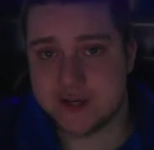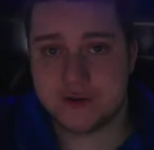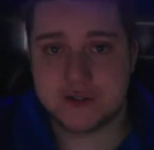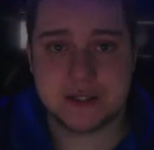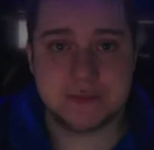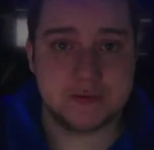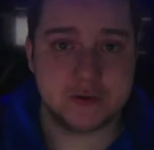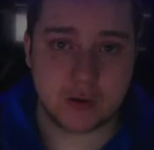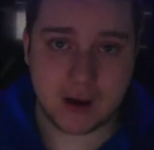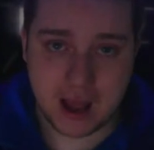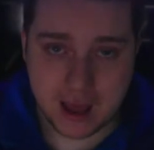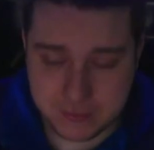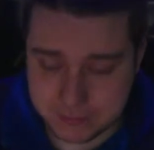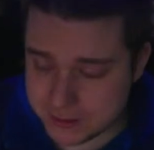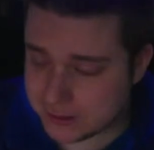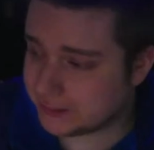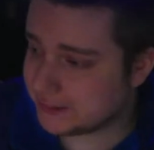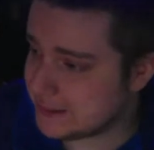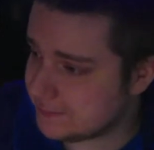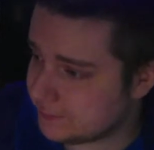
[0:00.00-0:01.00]

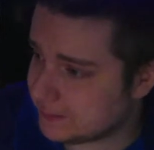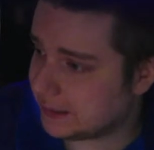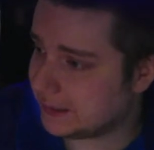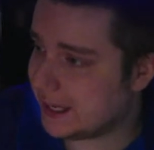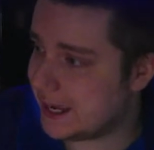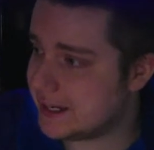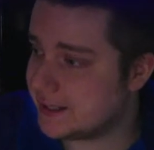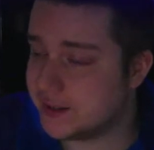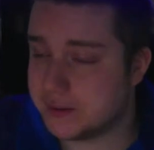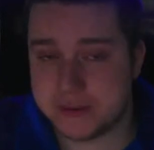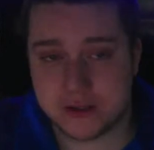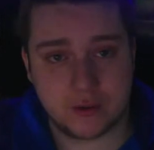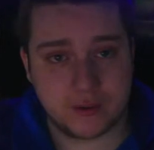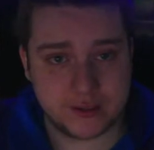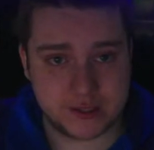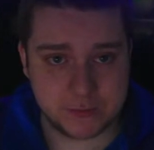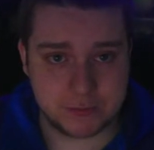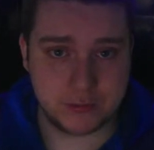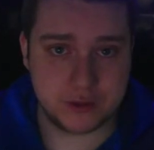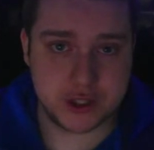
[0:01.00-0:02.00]
subscribing, leaving a like. It'll be
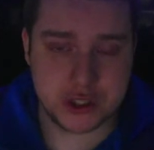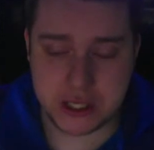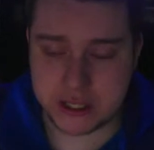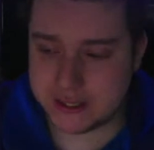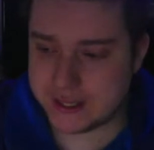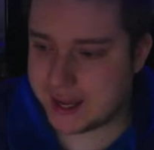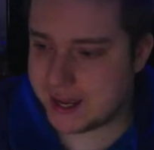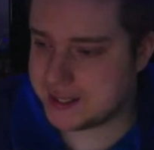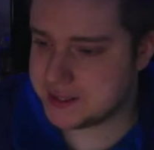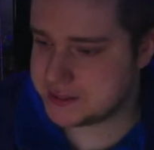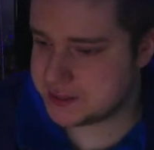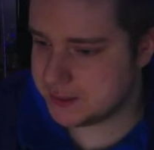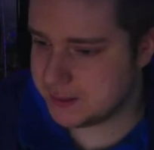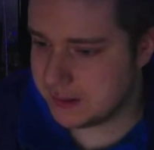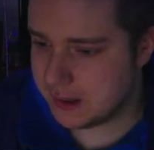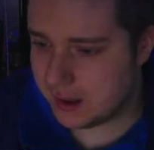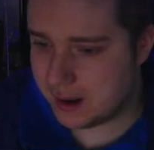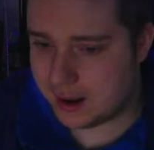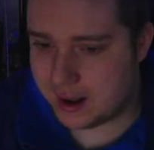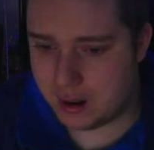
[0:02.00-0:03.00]
greatly appreciated, guys.
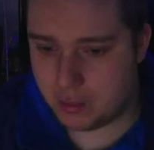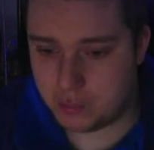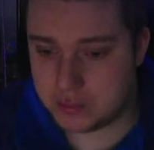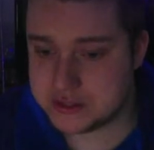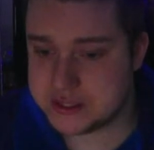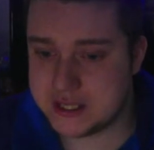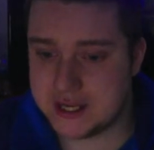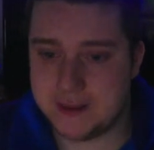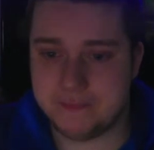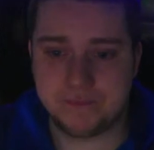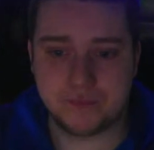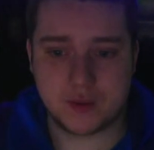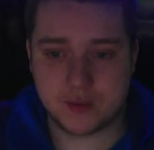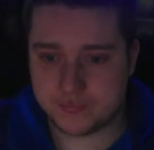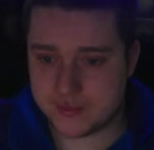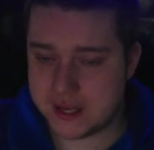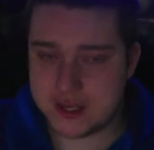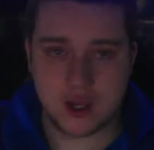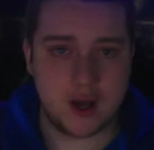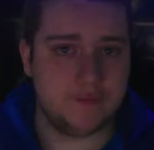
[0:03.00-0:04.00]
Once again,
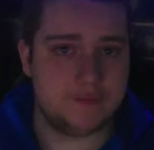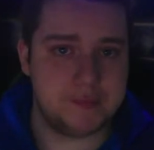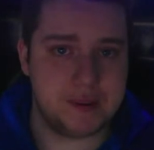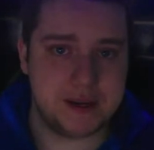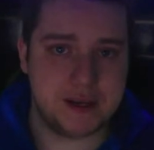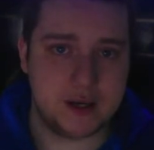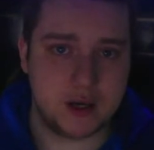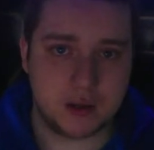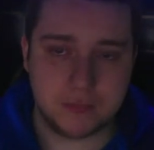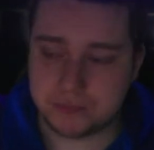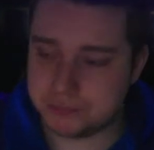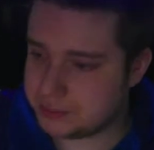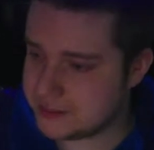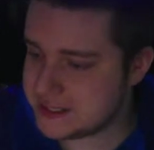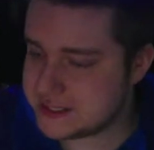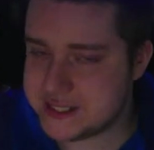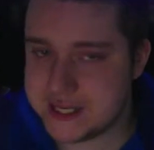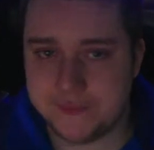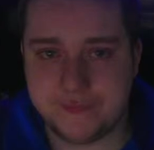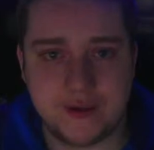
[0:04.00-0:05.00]
thank you all for being here.
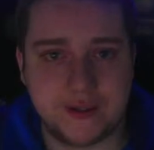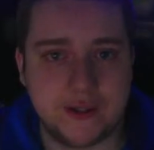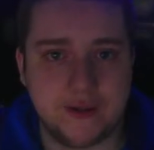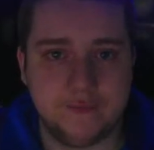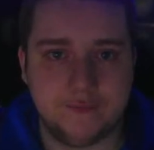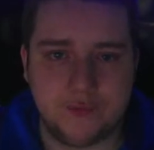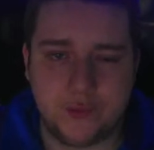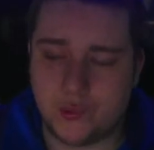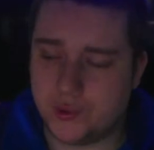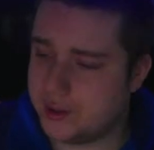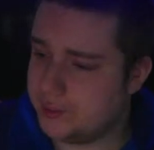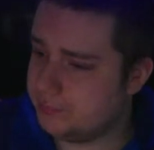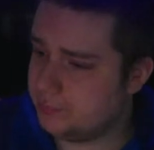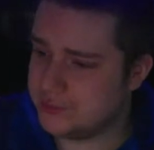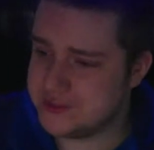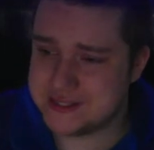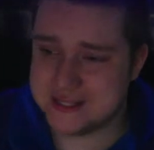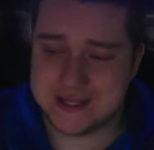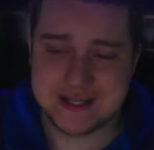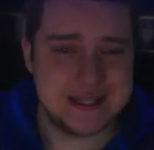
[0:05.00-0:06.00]
Be safe out there in Florida.
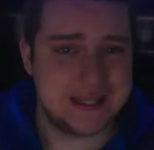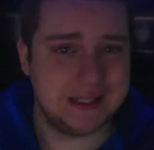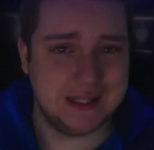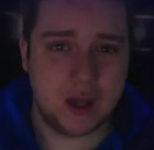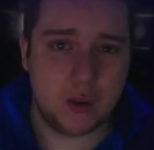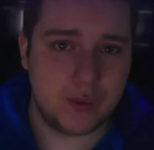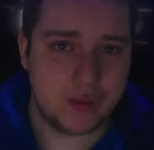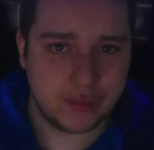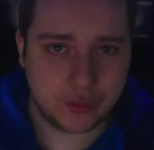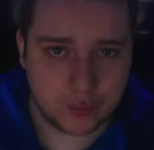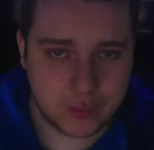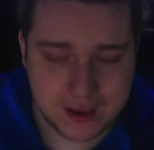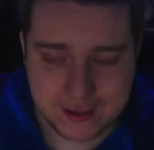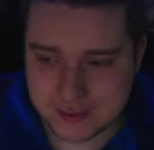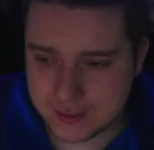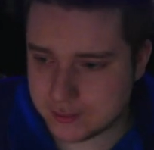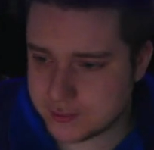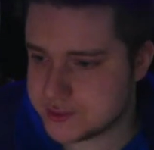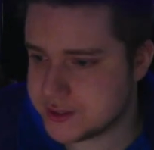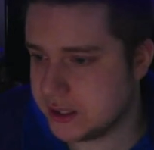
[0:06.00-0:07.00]
Once again, it's a low-end threat
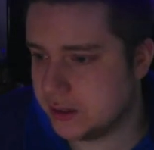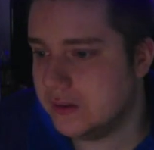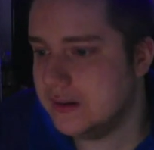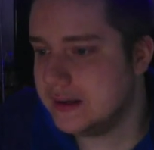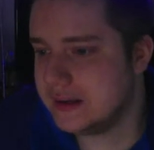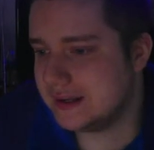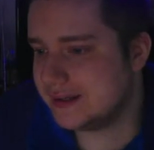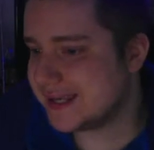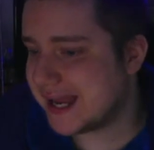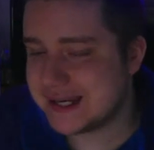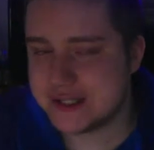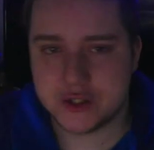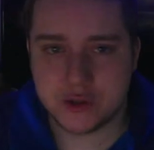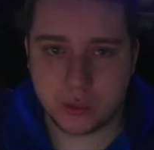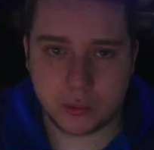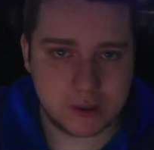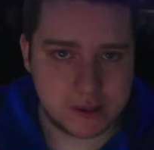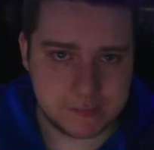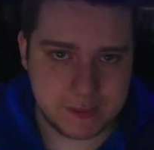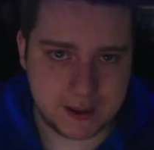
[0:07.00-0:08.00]
here, so not too
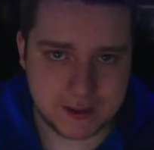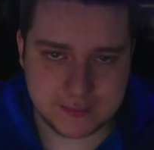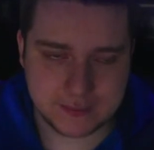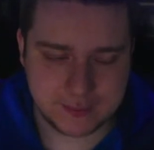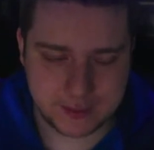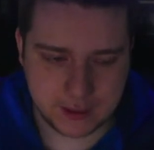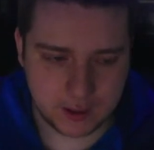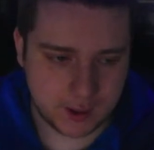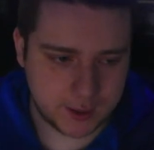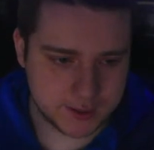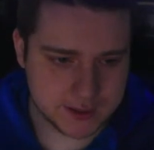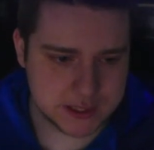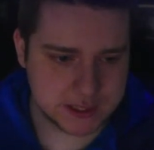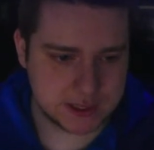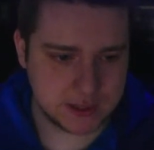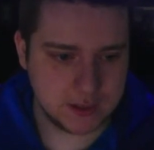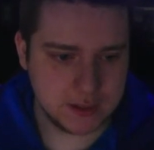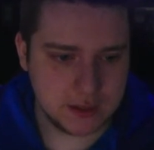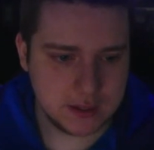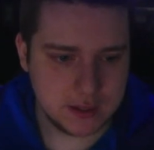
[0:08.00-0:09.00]
worried about it today,
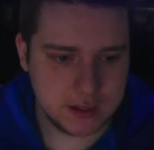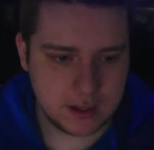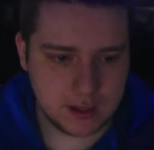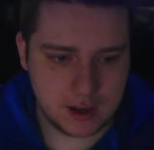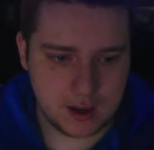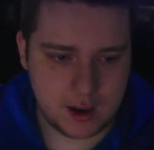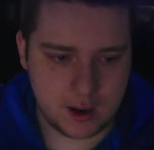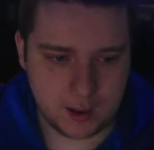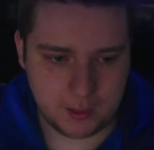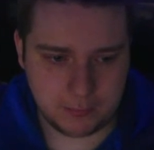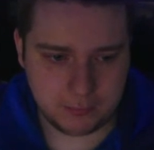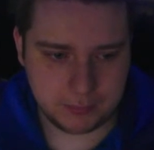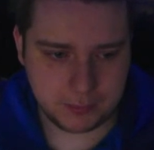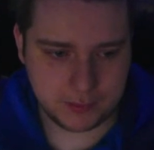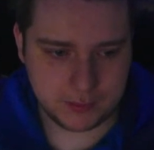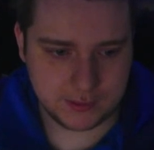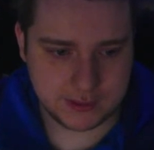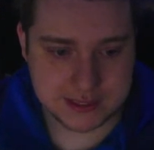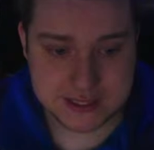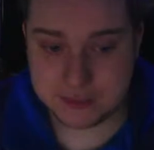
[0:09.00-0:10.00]
honestly.
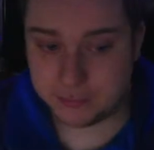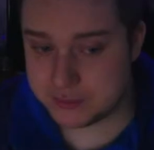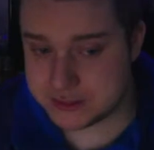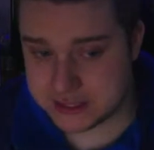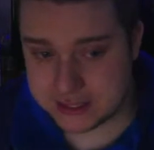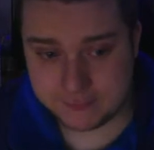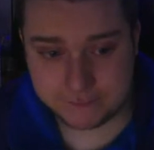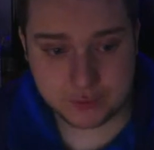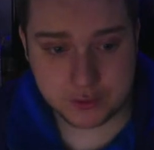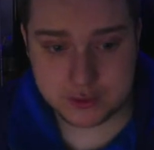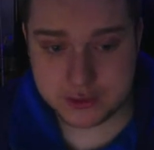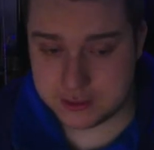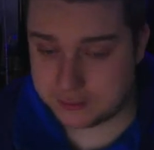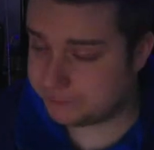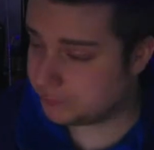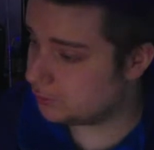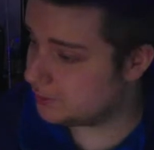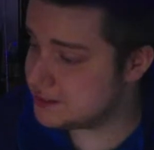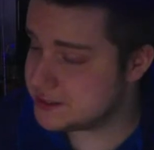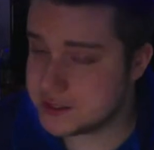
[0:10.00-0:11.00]
But like I said, once again,
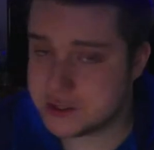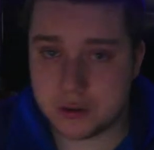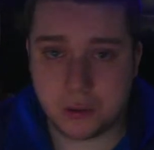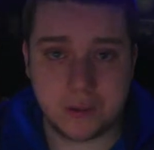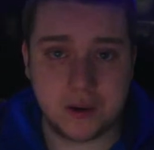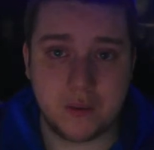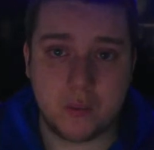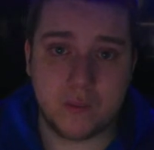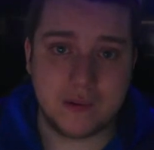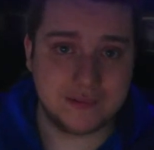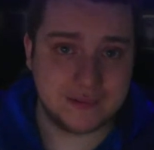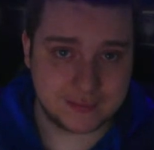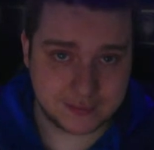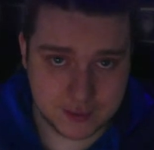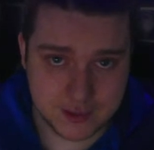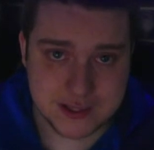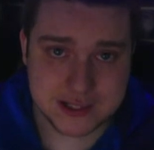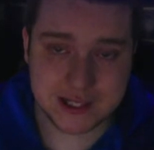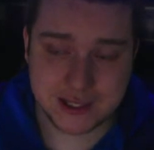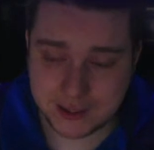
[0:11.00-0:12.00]
if there is a tornado warning that
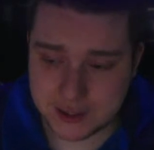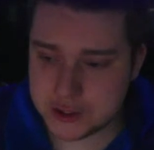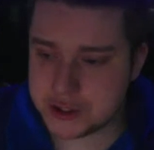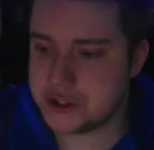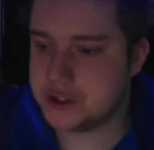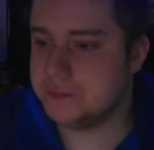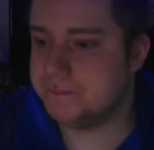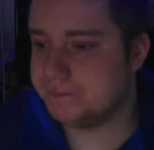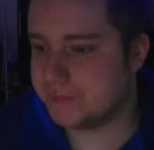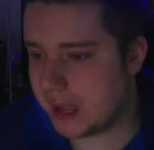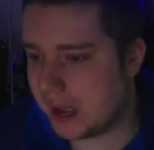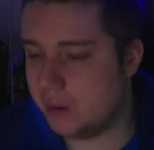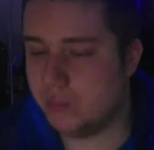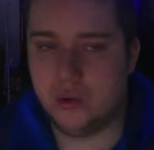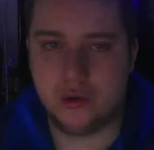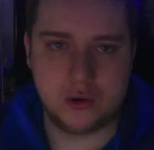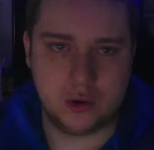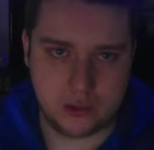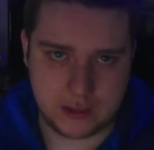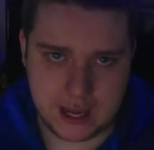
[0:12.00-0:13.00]
does get issued, I
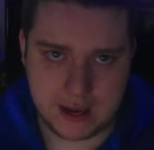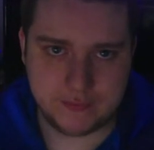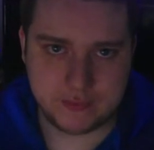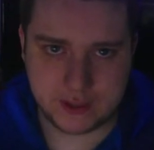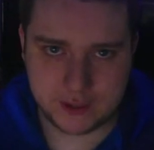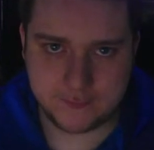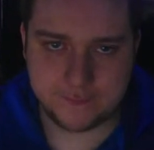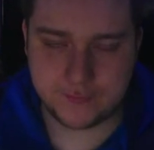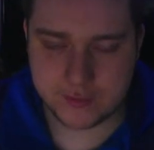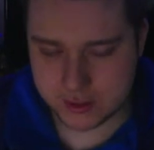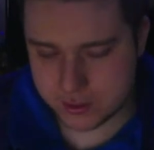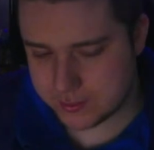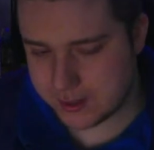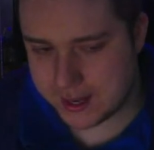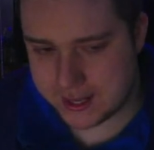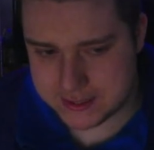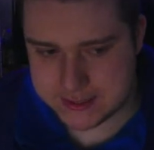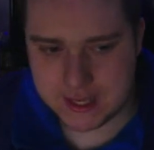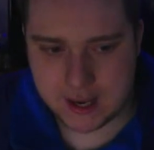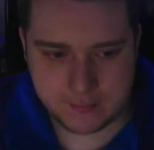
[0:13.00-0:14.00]
will go live again for you
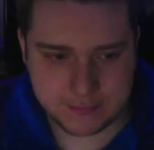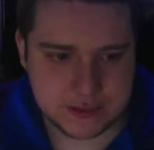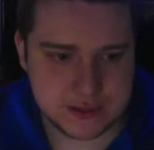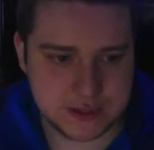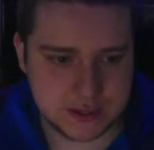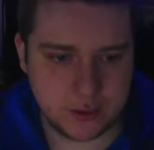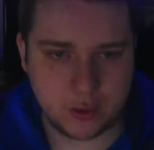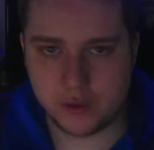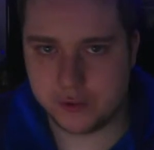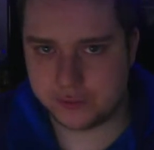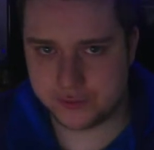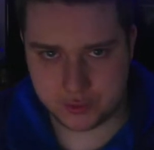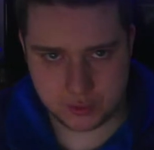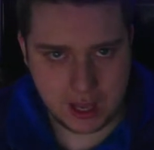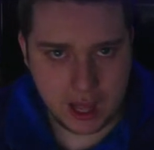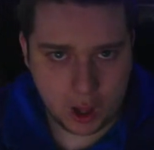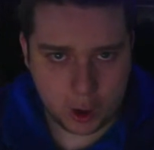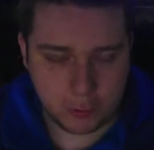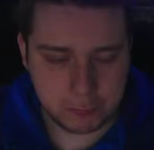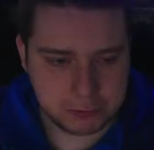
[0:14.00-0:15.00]
guys, obviously, in order to
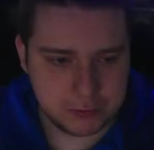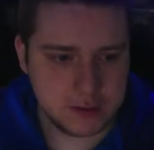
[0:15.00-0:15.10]
help